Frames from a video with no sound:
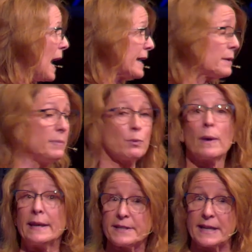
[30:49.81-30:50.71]
I can be
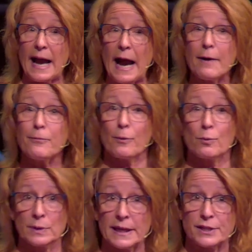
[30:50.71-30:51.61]
ready to have
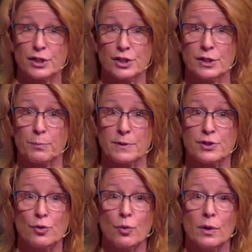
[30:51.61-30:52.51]
relationship
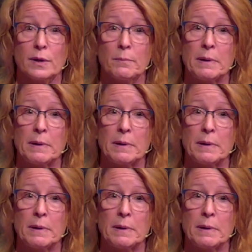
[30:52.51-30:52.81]
restored,